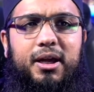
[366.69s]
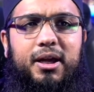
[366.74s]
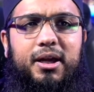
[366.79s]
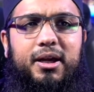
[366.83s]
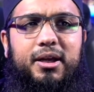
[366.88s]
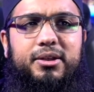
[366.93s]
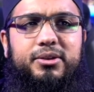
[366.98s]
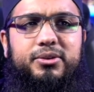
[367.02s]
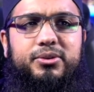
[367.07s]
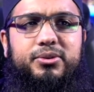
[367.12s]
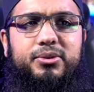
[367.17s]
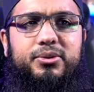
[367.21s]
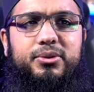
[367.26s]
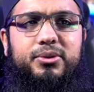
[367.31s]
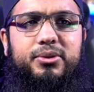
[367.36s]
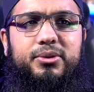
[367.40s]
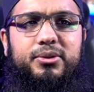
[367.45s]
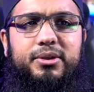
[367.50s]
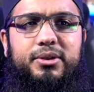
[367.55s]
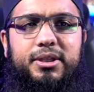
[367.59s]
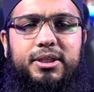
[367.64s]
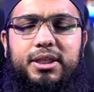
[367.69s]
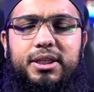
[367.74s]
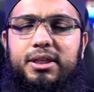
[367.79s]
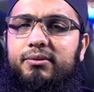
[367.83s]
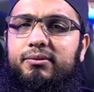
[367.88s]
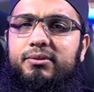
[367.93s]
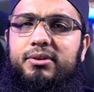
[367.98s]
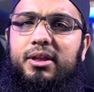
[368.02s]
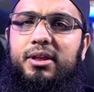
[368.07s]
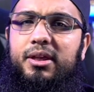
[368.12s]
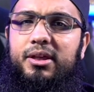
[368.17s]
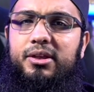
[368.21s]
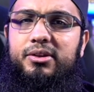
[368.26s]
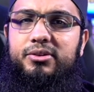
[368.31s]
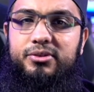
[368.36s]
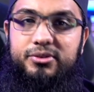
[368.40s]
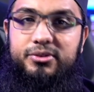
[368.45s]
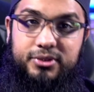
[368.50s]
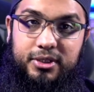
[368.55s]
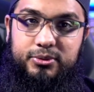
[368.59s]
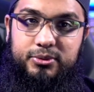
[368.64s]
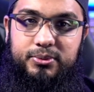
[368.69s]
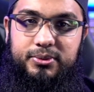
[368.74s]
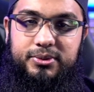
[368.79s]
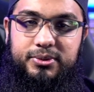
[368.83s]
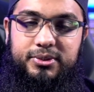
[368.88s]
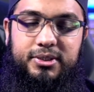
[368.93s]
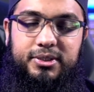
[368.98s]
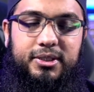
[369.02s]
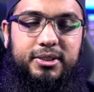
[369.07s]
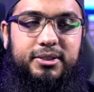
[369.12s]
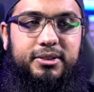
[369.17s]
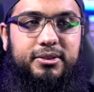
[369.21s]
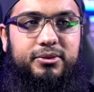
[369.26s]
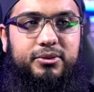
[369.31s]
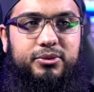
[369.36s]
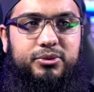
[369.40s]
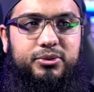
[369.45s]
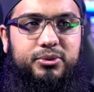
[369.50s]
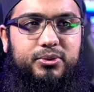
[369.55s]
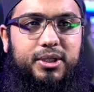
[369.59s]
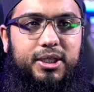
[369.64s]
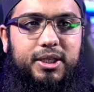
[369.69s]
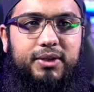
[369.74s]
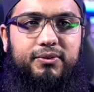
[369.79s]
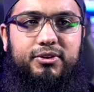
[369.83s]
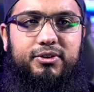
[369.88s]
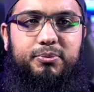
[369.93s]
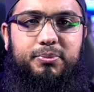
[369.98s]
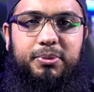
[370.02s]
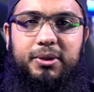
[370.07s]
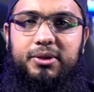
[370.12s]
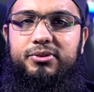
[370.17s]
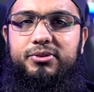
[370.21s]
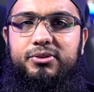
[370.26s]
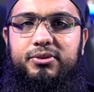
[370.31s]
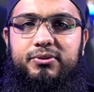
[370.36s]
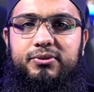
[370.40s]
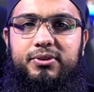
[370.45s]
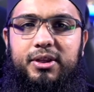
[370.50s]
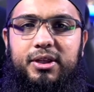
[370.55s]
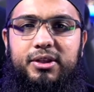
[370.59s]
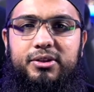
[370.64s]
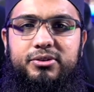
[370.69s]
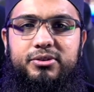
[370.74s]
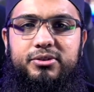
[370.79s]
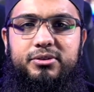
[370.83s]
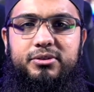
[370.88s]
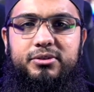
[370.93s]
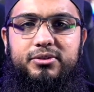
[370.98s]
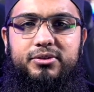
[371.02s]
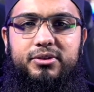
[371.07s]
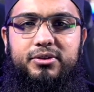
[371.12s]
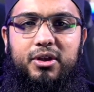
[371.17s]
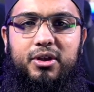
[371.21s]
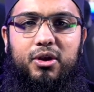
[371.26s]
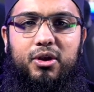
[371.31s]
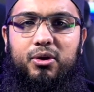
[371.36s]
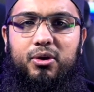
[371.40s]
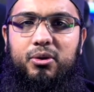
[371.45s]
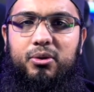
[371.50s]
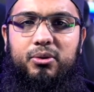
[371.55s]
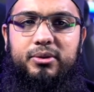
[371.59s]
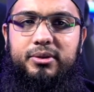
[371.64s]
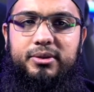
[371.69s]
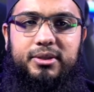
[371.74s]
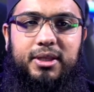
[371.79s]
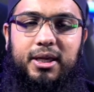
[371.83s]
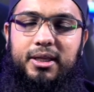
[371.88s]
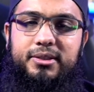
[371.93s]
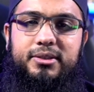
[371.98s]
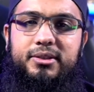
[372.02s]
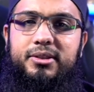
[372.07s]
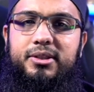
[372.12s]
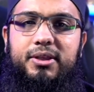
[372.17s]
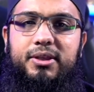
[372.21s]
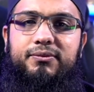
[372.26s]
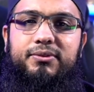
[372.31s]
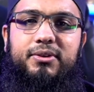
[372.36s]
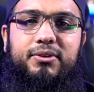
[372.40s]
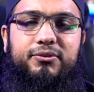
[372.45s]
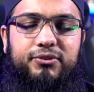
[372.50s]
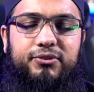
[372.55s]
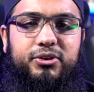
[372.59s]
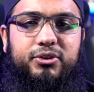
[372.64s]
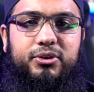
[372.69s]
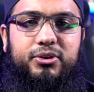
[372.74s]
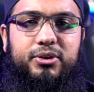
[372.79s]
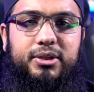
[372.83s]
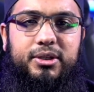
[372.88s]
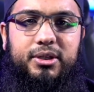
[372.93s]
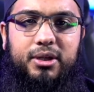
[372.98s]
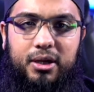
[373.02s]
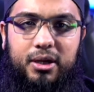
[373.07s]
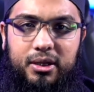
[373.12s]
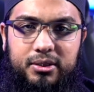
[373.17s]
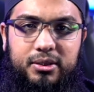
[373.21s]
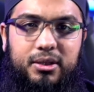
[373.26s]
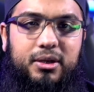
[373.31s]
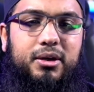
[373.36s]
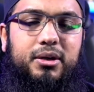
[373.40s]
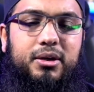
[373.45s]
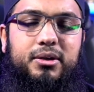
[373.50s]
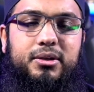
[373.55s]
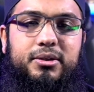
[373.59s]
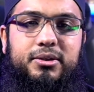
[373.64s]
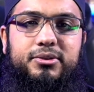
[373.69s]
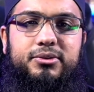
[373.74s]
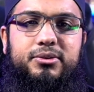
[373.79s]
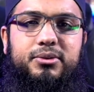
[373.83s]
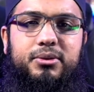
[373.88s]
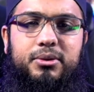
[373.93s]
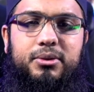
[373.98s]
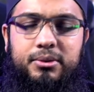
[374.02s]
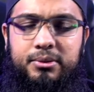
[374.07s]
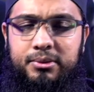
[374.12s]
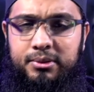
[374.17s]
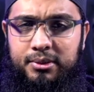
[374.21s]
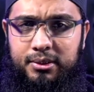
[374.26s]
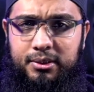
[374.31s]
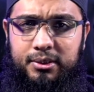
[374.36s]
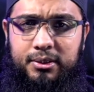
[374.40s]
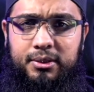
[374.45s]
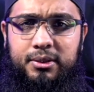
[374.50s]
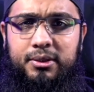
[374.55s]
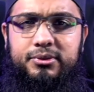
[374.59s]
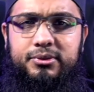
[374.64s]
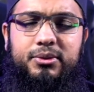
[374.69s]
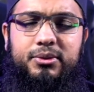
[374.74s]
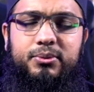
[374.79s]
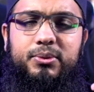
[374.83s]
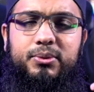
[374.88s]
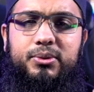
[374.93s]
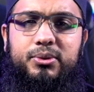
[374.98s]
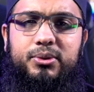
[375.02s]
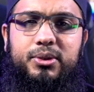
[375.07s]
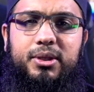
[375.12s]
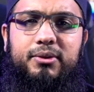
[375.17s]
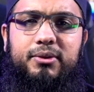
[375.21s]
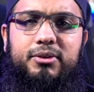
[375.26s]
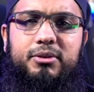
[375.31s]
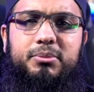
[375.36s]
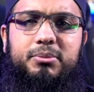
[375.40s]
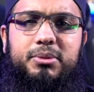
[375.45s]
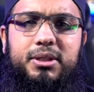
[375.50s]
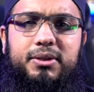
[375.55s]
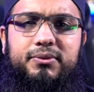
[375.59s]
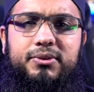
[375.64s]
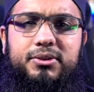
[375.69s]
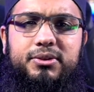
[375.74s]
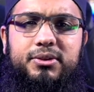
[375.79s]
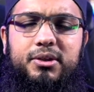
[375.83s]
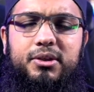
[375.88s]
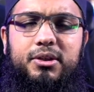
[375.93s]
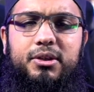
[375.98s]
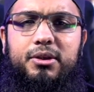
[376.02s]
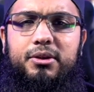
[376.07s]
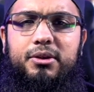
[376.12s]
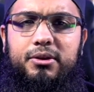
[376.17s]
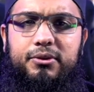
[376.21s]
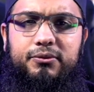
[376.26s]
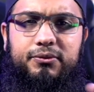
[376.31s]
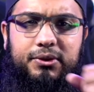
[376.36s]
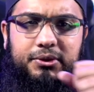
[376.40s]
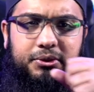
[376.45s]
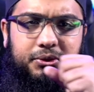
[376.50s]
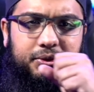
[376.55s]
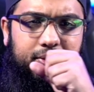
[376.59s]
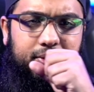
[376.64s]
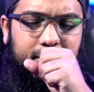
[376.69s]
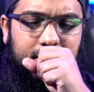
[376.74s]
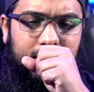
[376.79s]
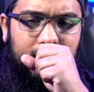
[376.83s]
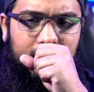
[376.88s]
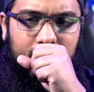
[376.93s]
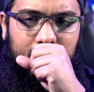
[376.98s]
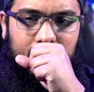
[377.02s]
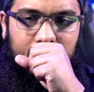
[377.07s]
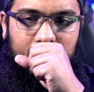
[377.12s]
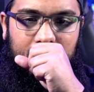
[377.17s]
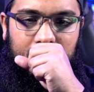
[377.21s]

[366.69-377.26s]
And so, even the angels, as we see later in the Surah, even the presence of the angels that didn't give them victory. Allah is the, is the one who gave the believers victory.